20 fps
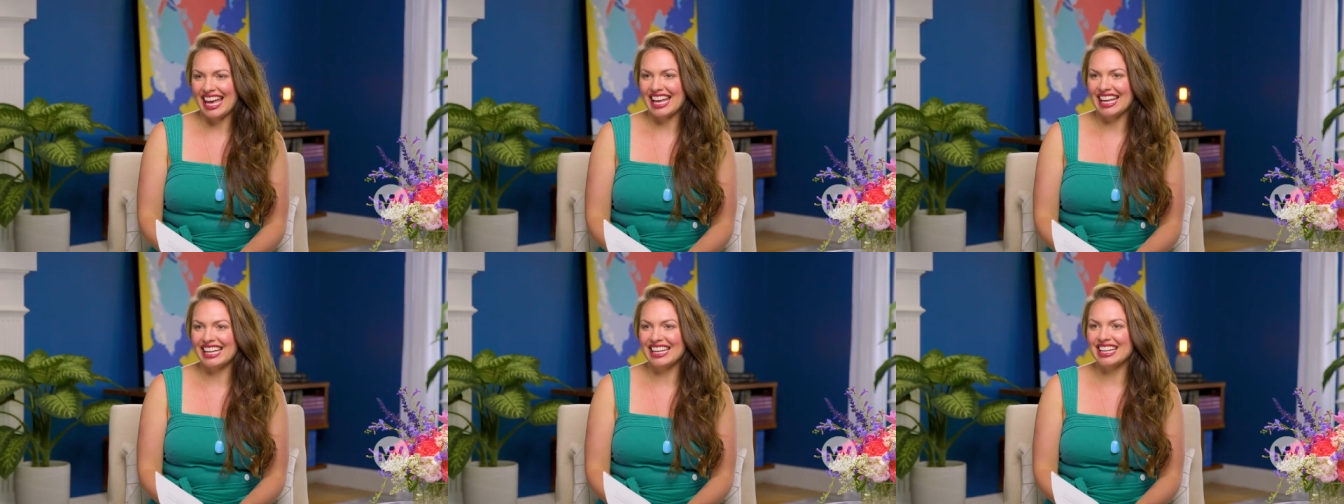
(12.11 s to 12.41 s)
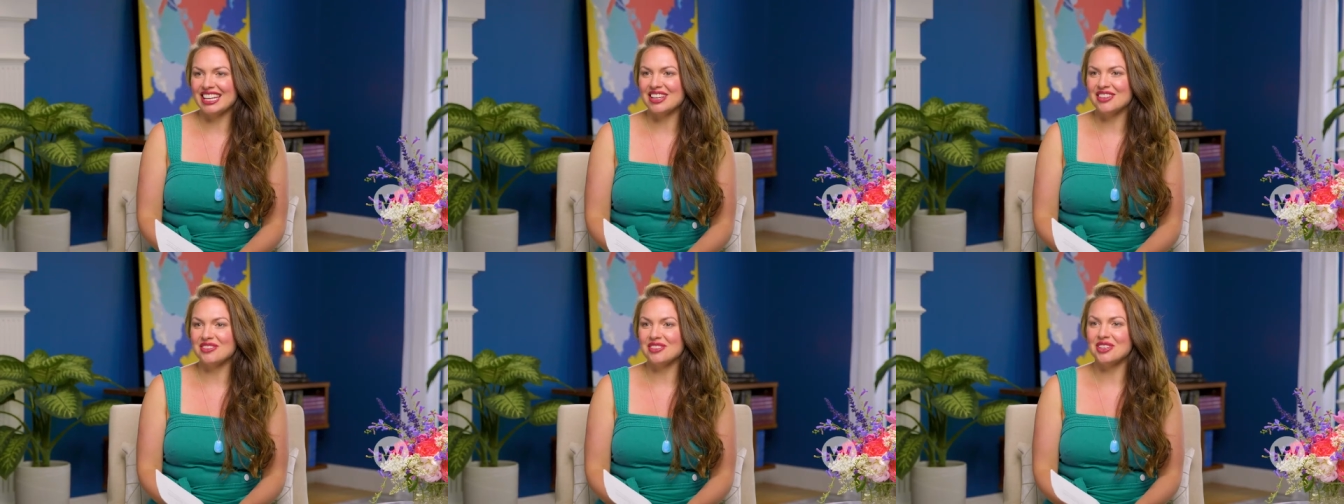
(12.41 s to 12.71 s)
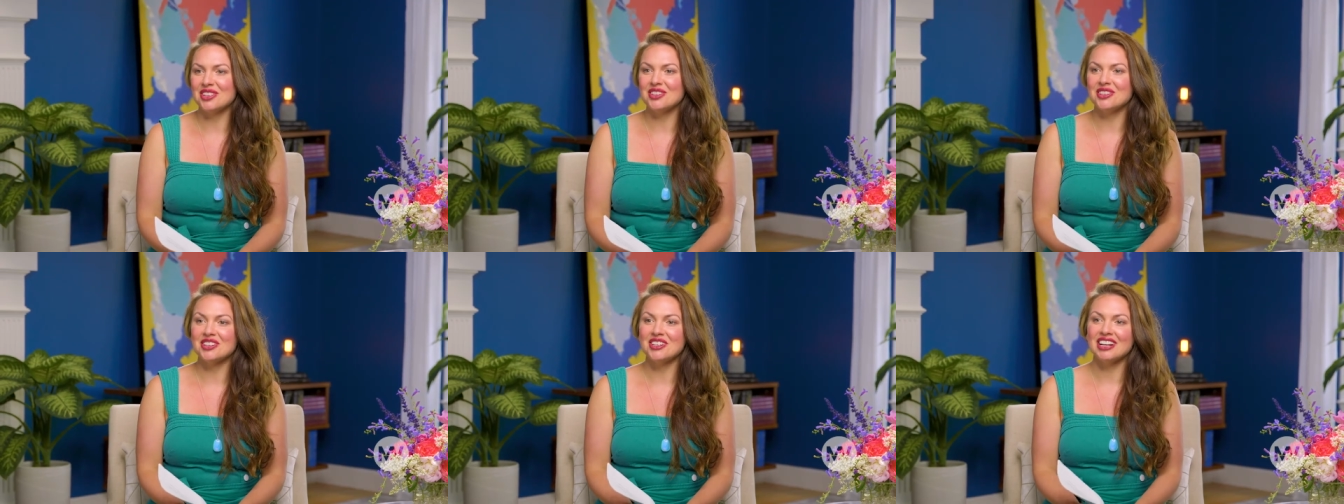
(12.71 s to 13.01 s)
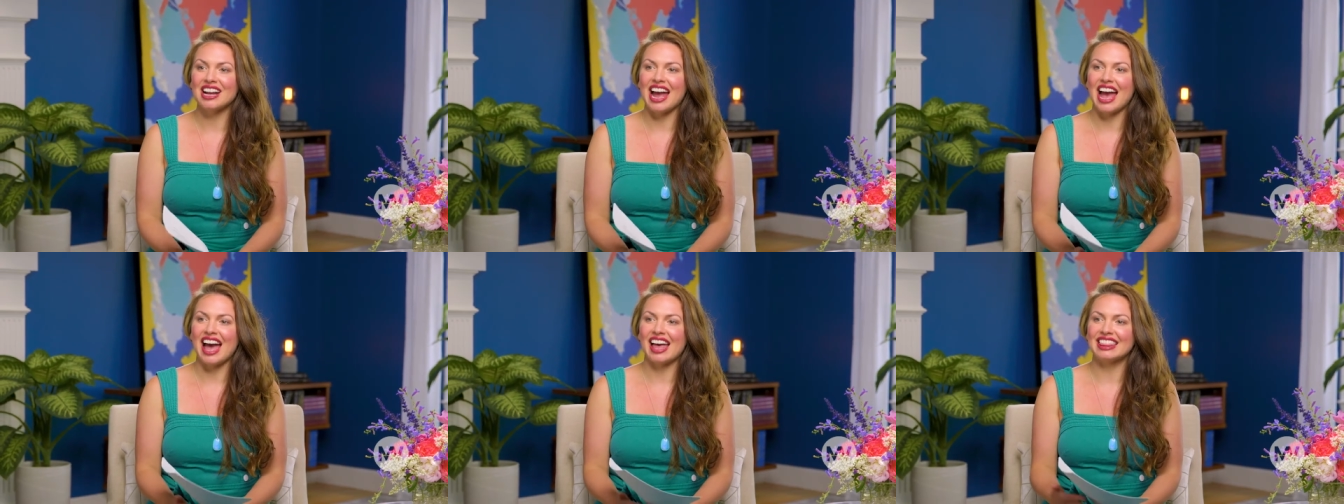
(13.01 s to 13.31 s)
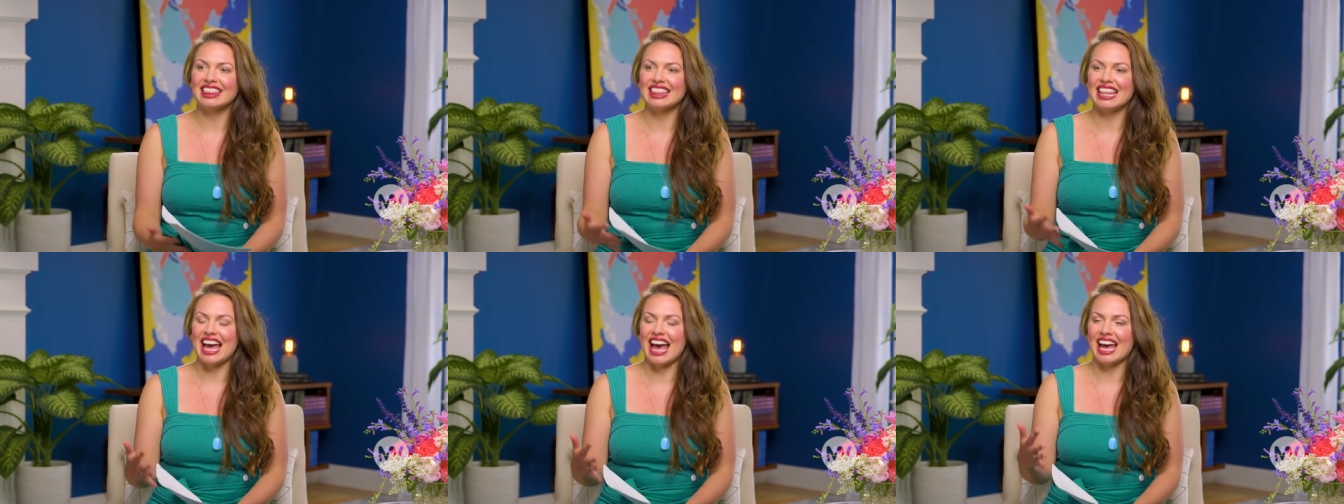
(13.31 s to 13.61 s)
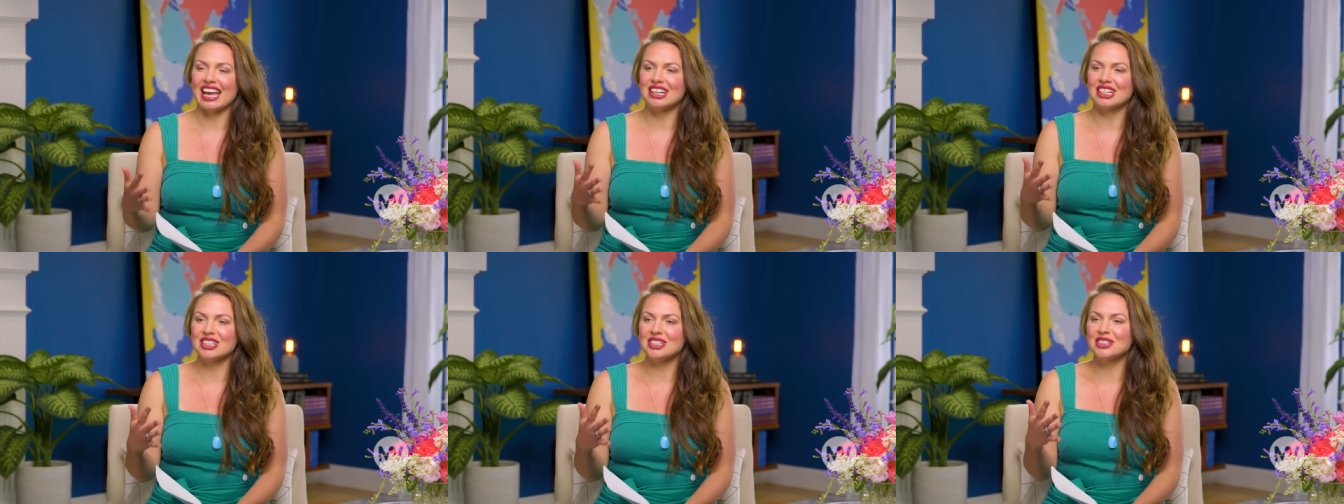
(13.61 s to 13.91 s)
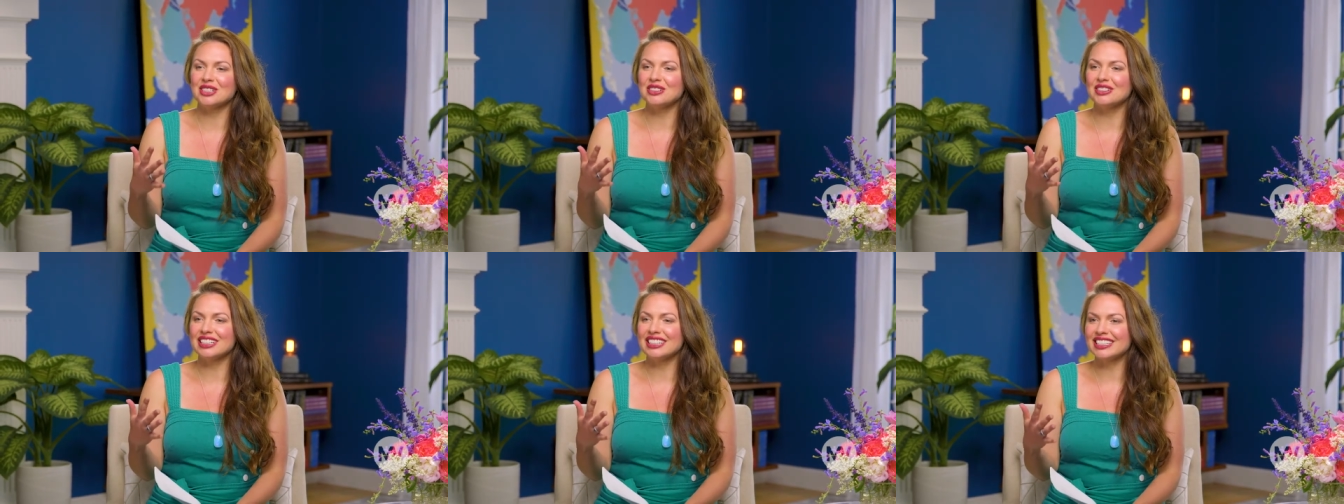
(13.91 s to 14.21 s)
And if you're at that
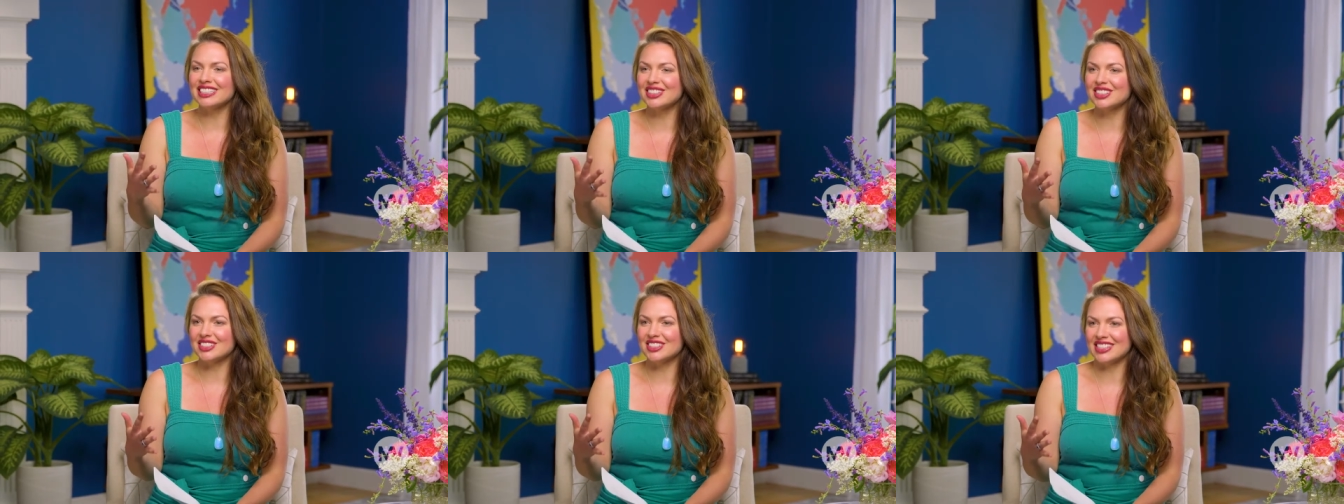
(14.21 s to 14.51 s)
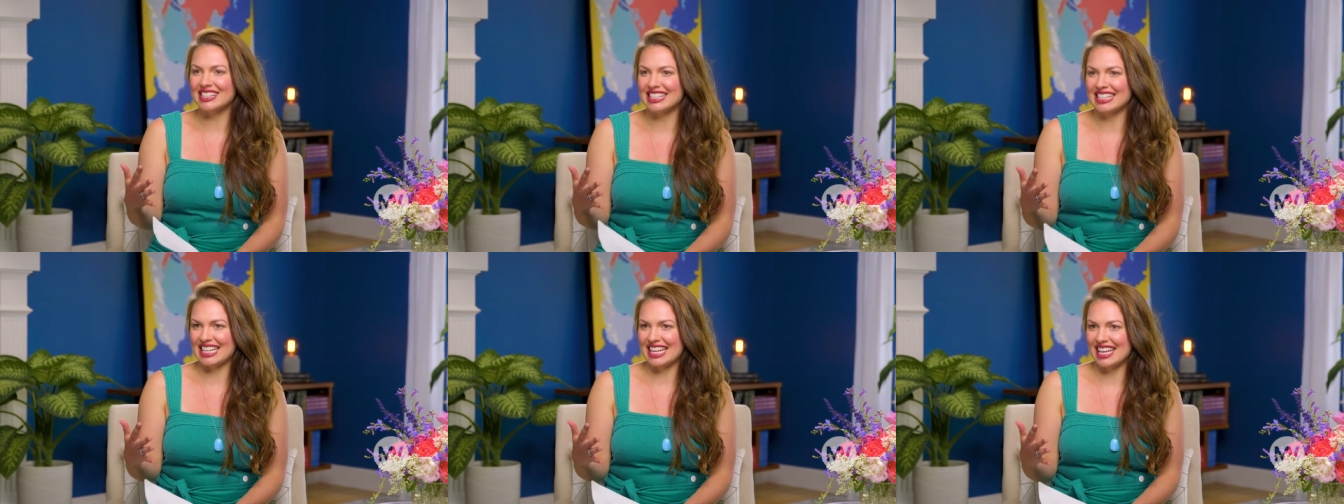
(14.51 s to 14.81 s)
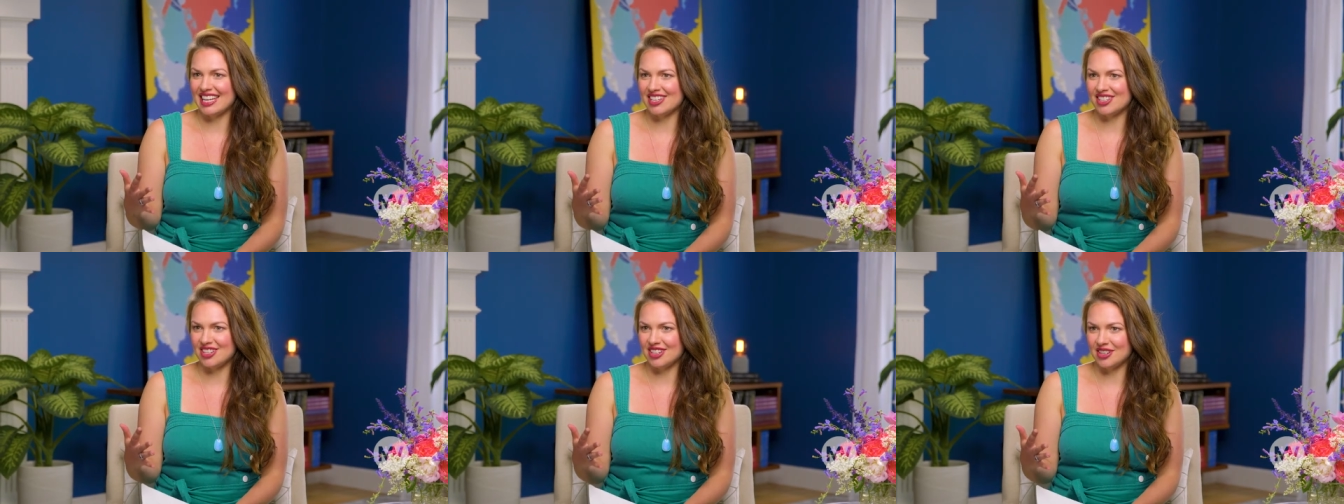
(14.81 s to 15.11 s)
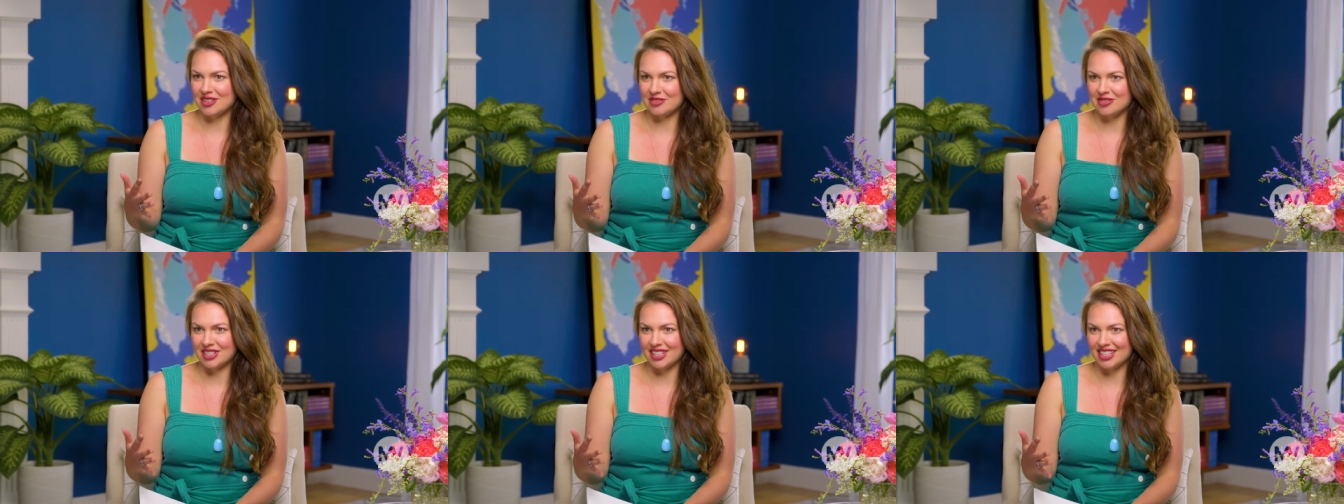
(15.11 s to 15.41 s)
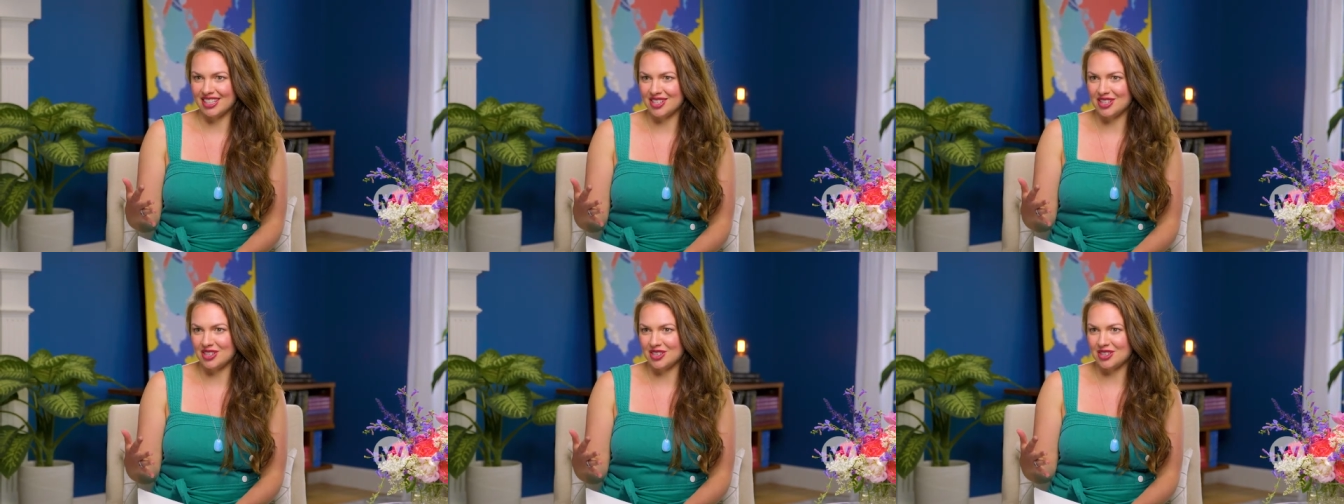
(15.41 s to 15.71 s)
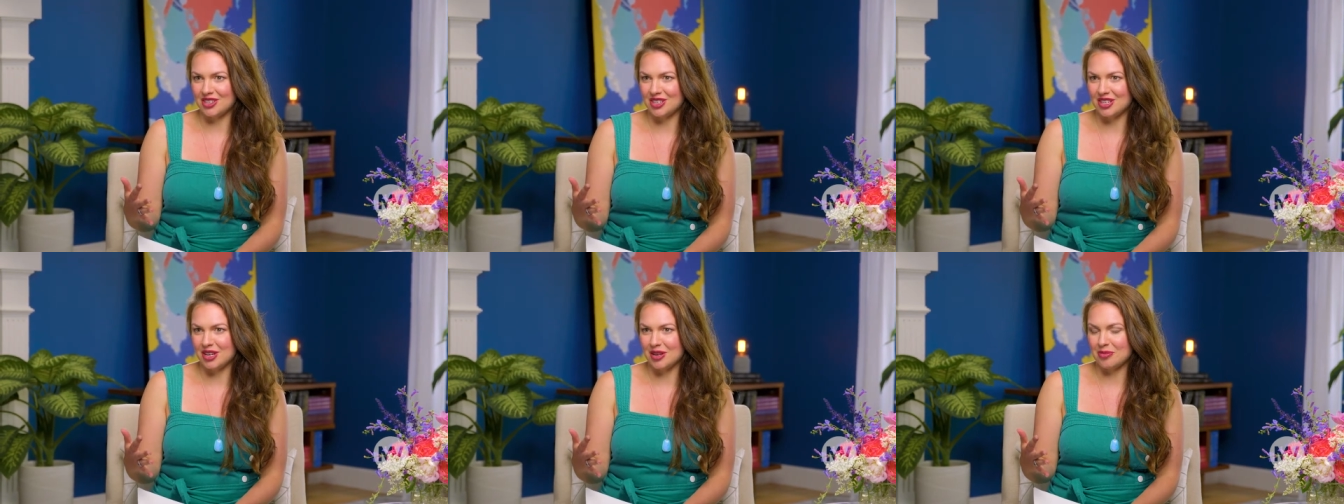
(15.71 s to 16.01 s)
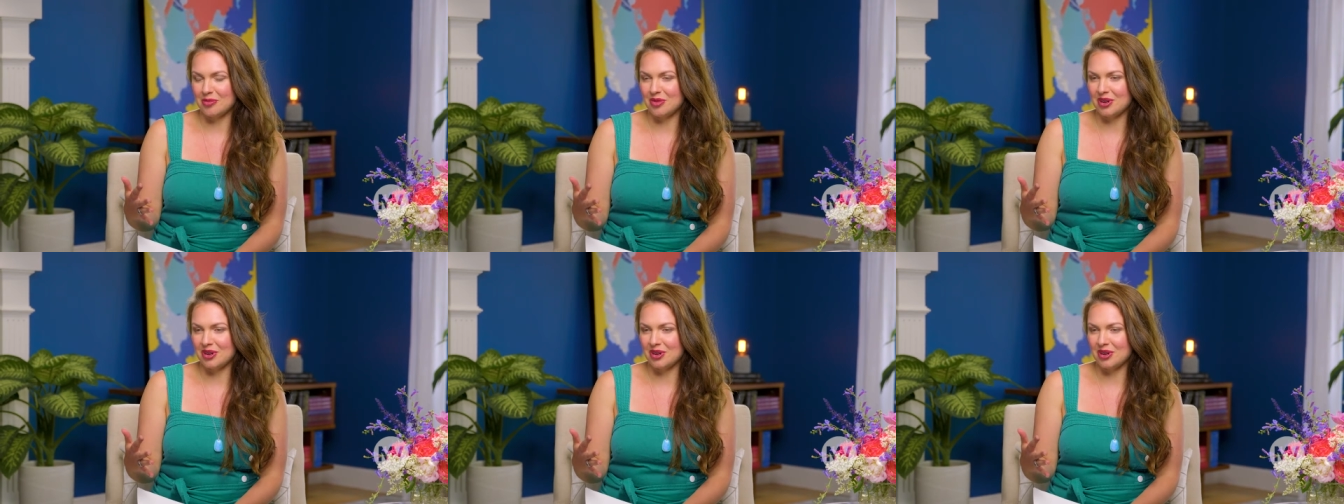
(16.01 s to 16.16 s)
critical stage in a relationship